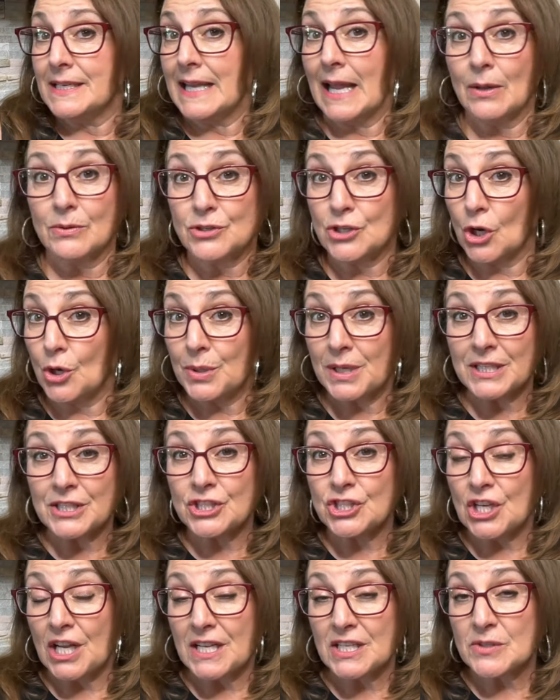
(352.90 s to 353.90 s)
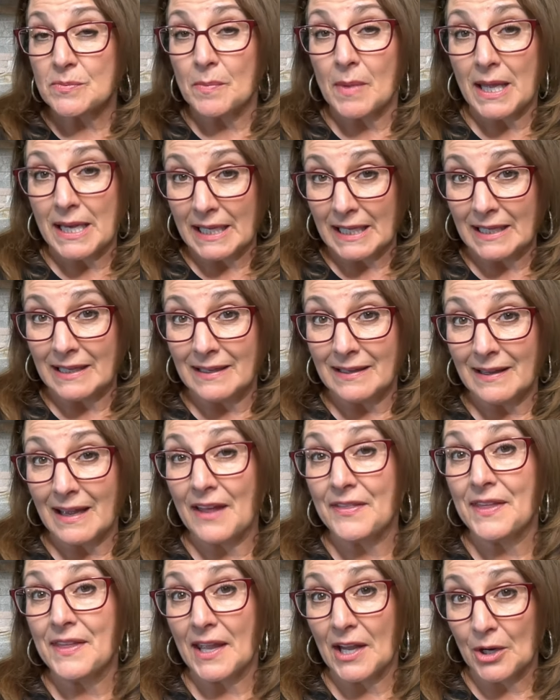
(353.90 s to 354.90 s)
Now, don't exchange money
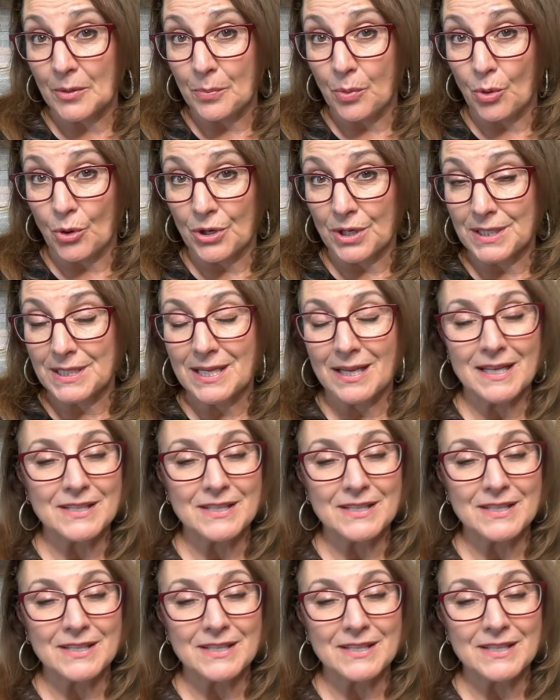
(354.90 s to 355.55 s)
at the airport.